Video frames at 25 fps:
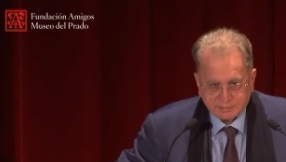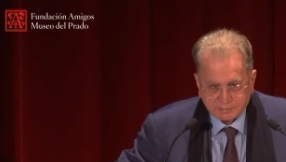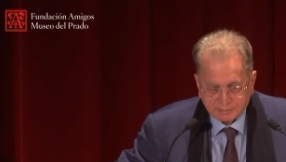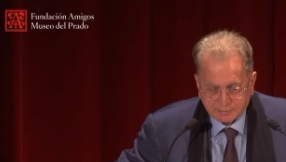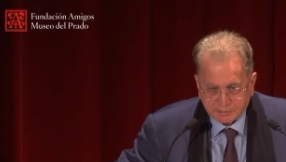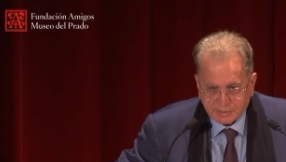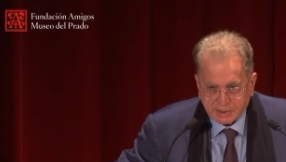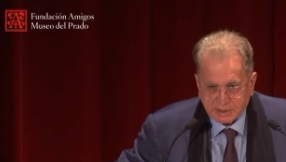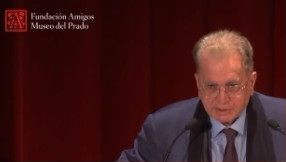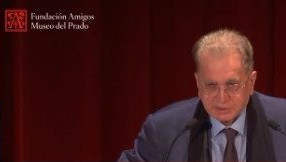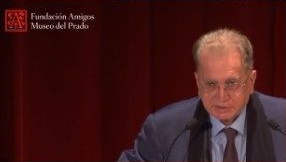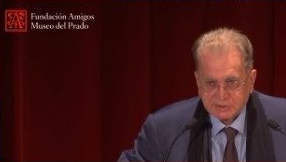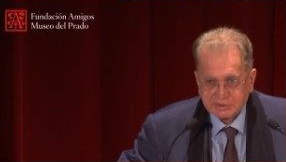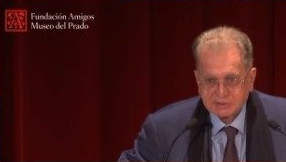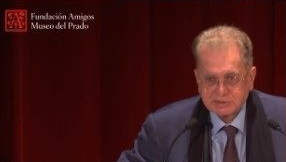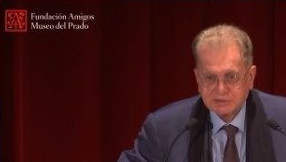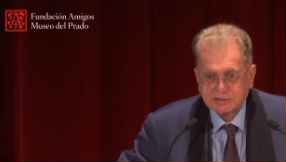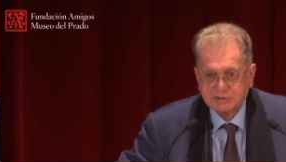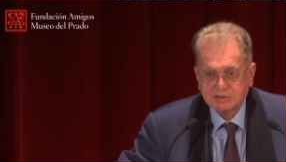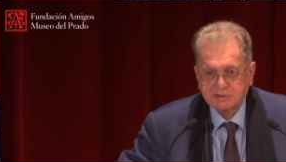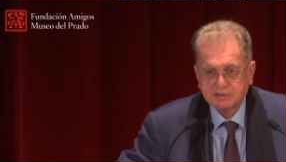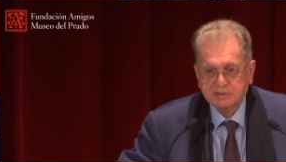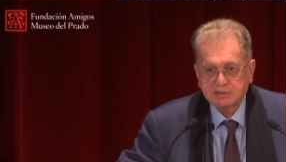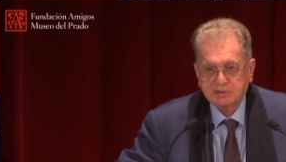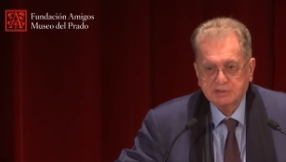
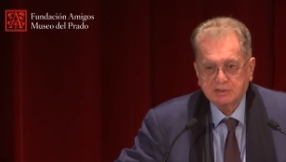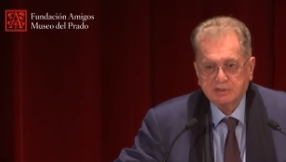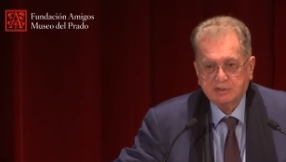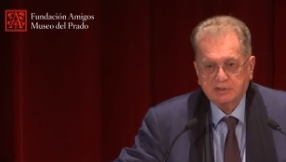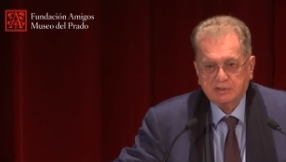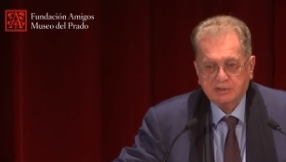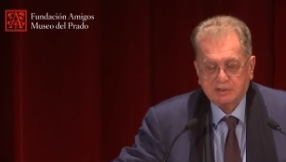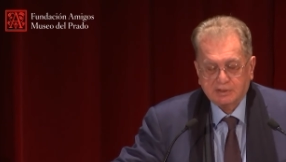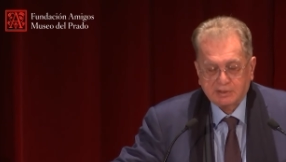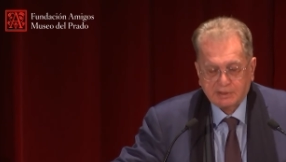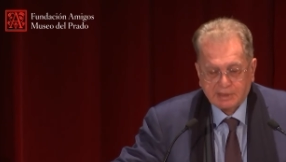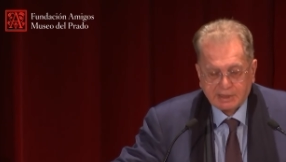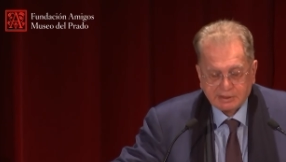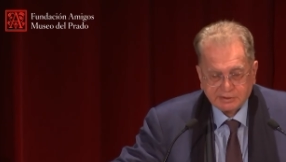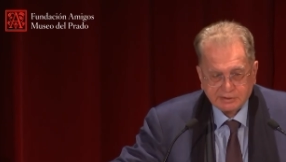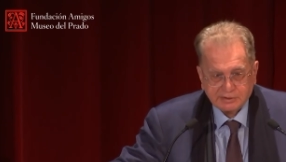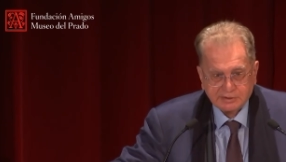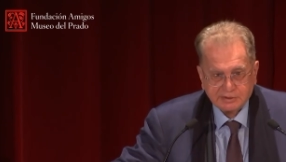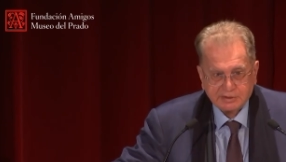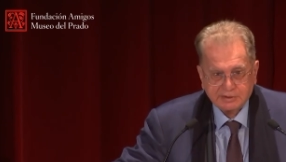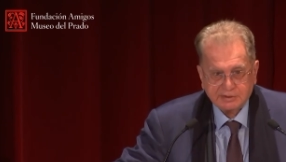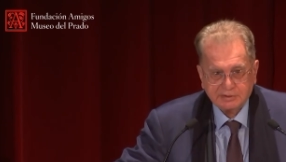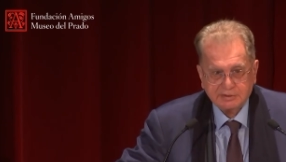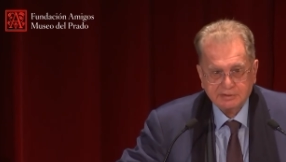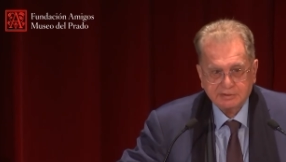Paris,
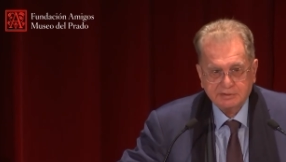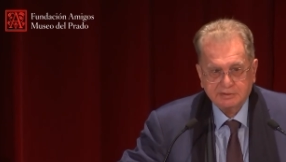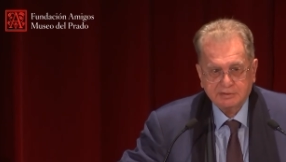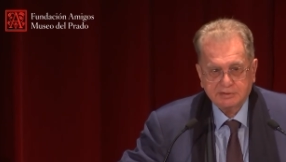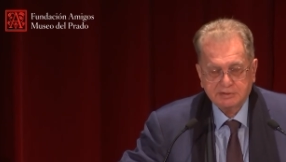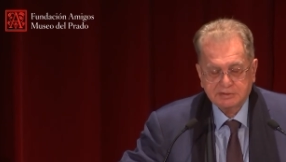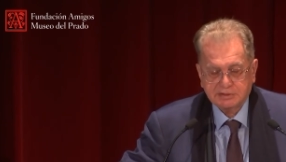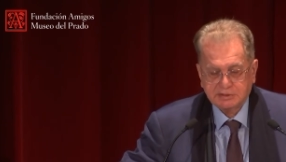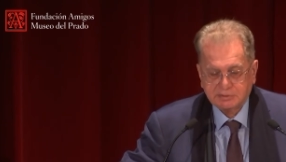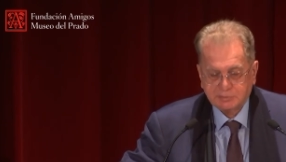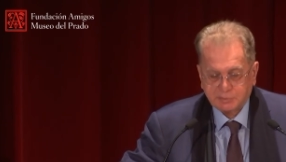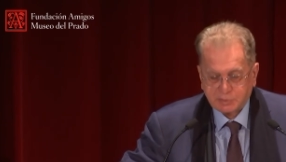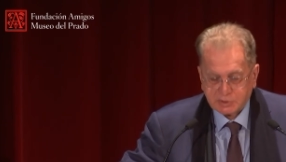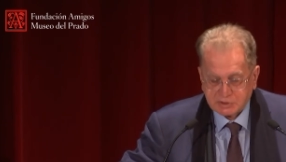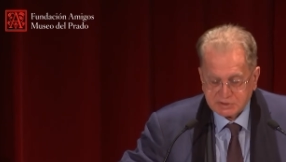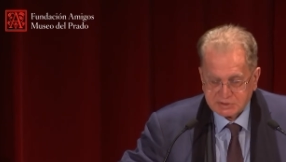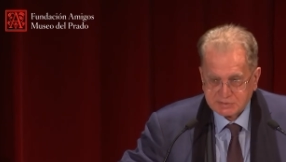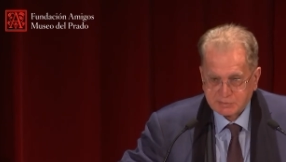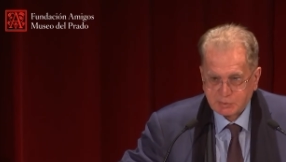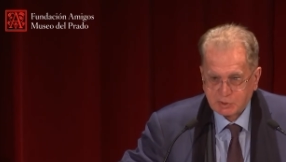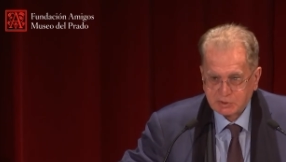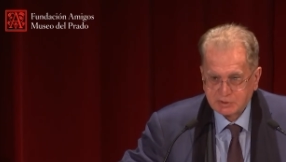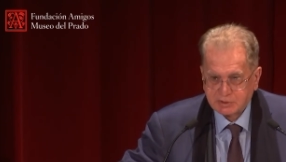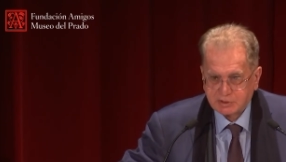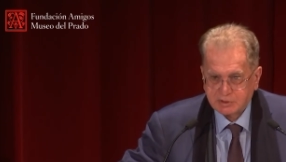London, Saint
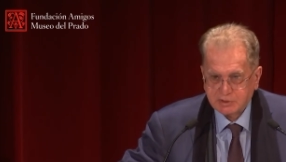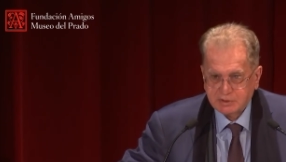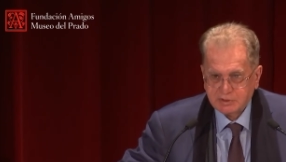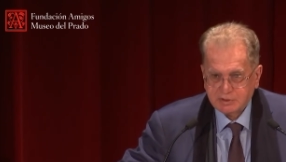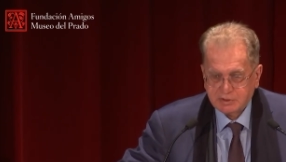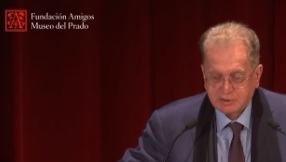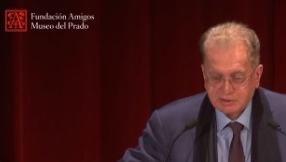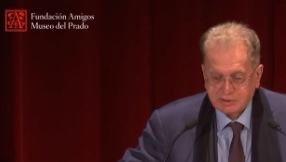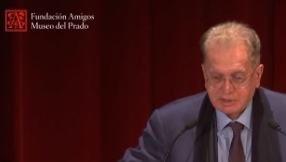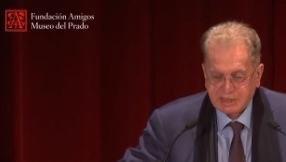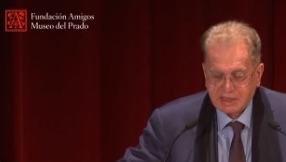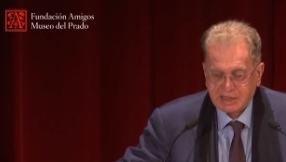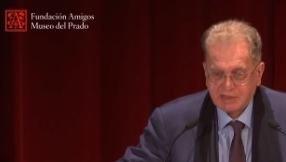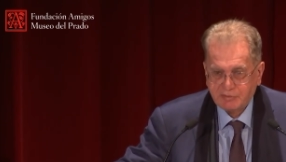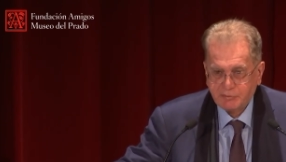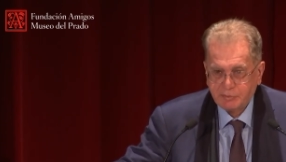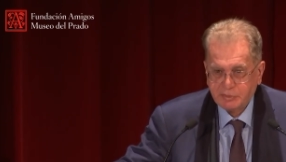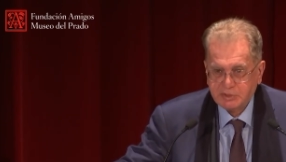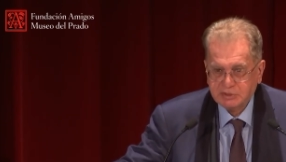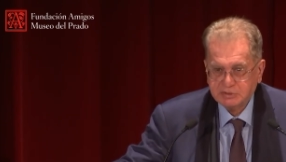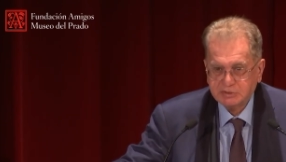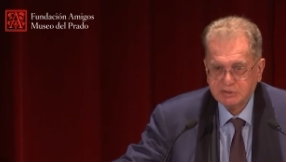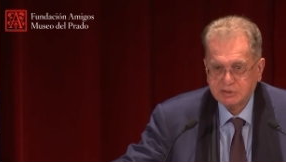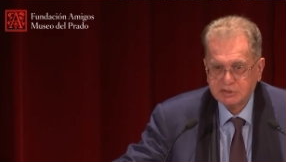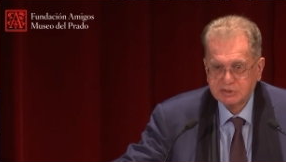Petersburg, they have
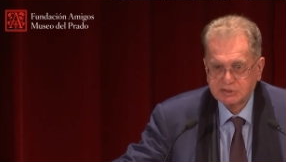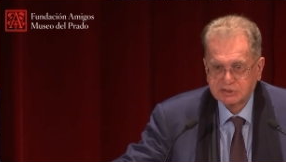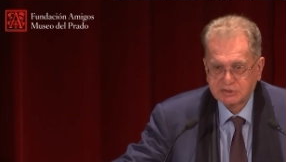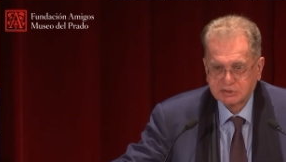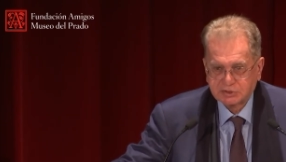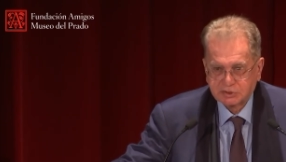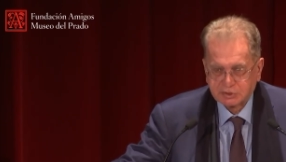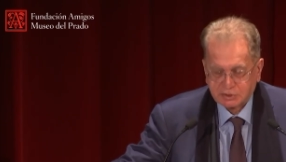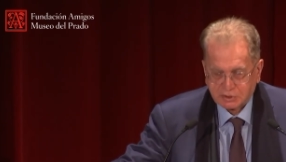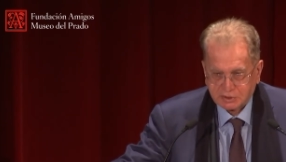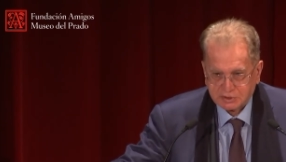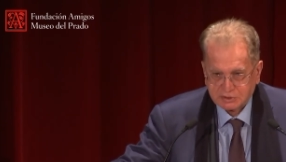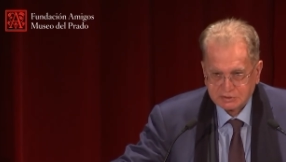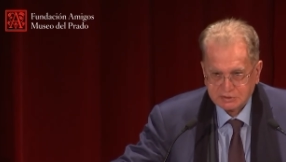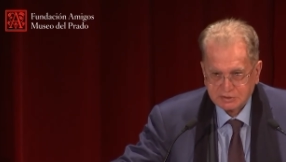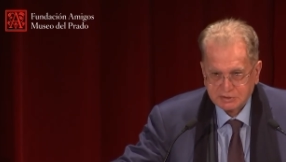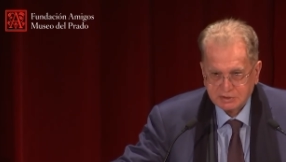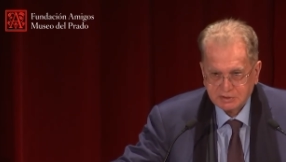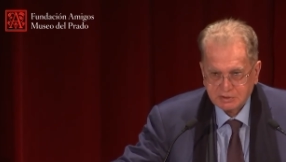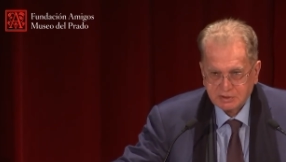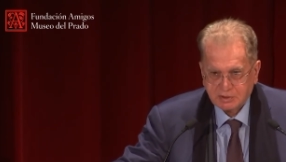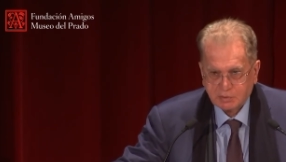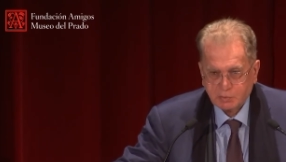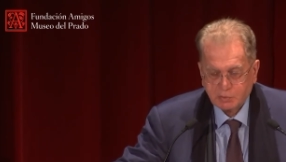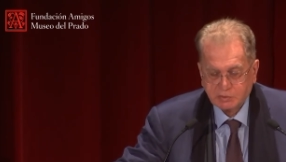been destroyed,
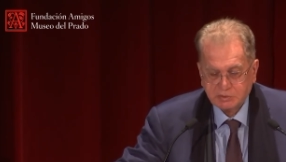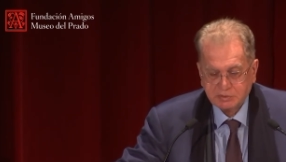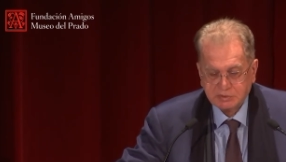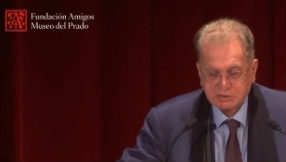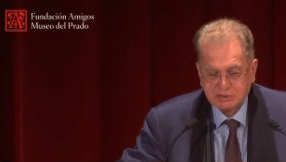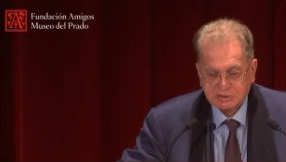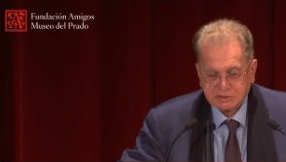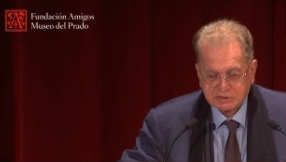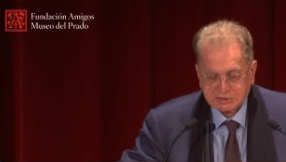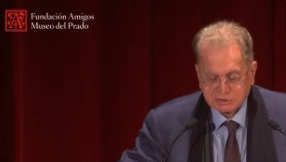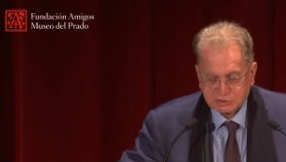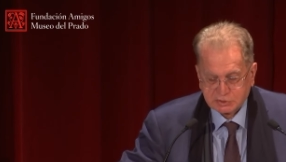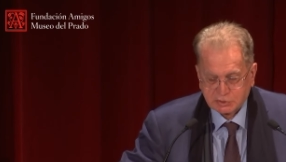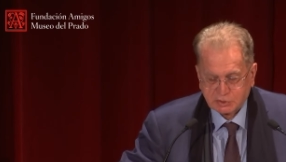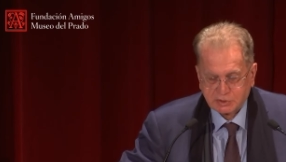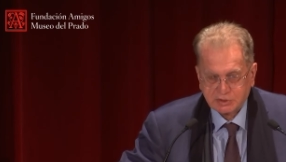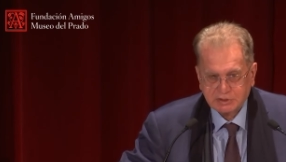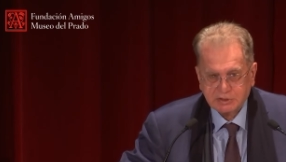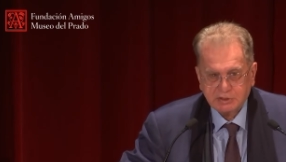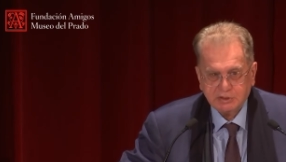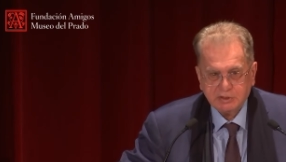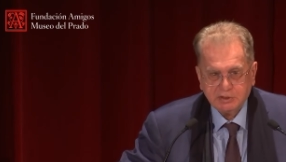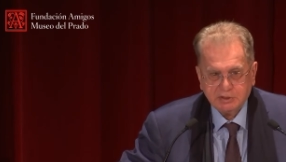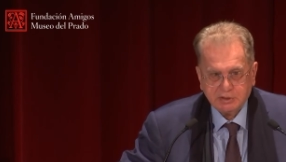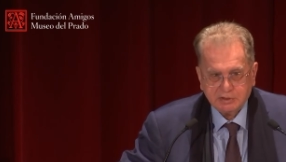would be
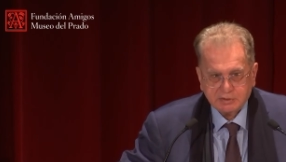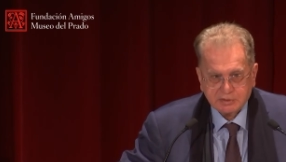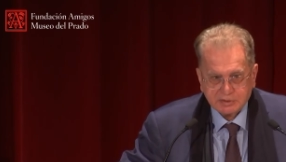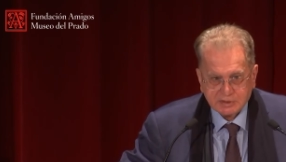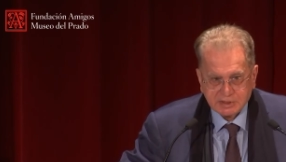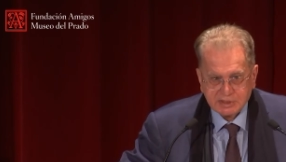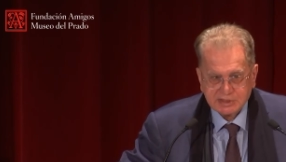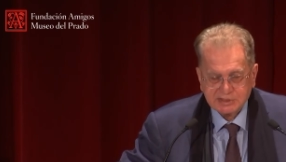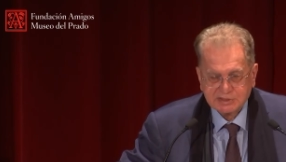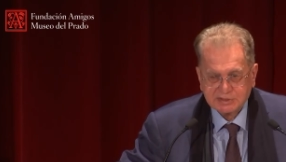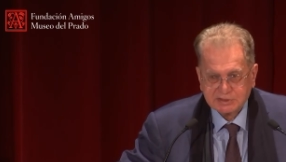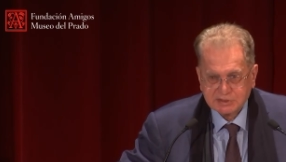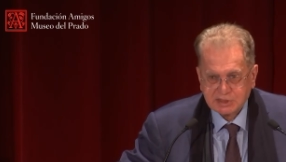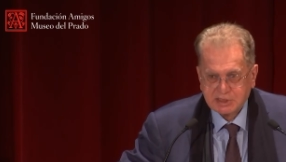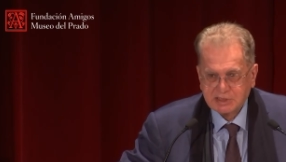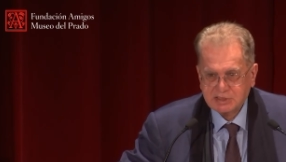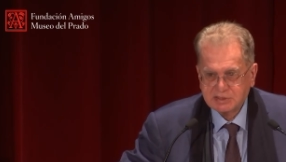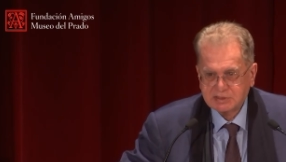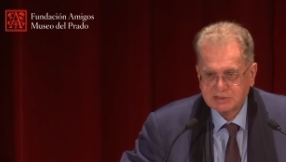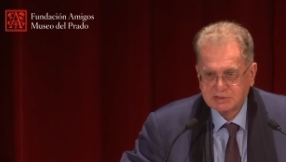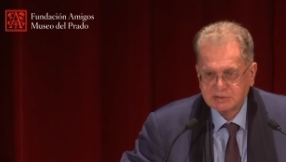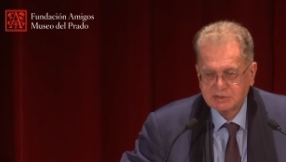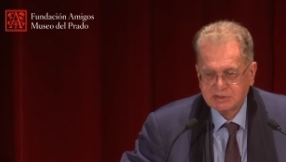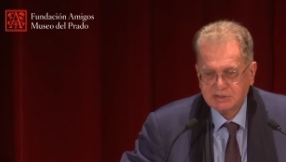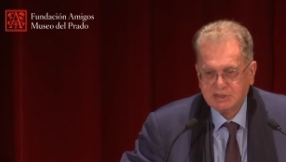destroyed these
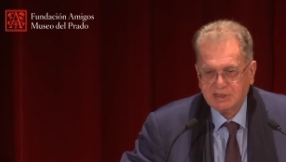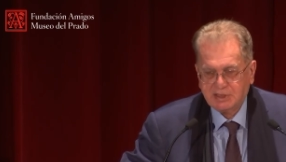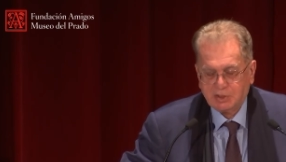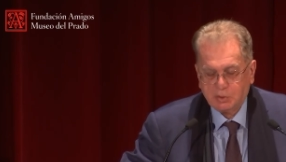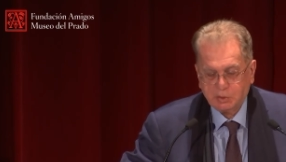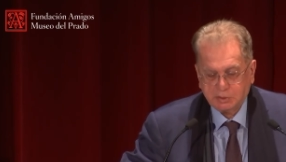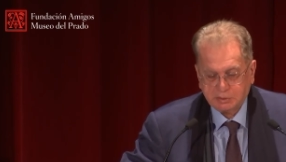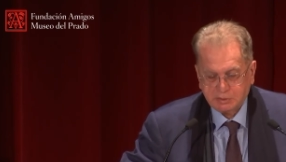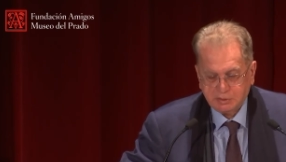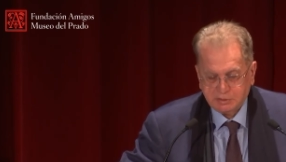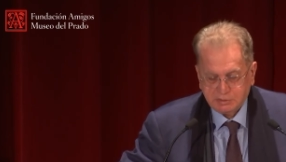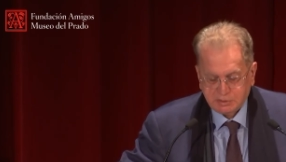days in our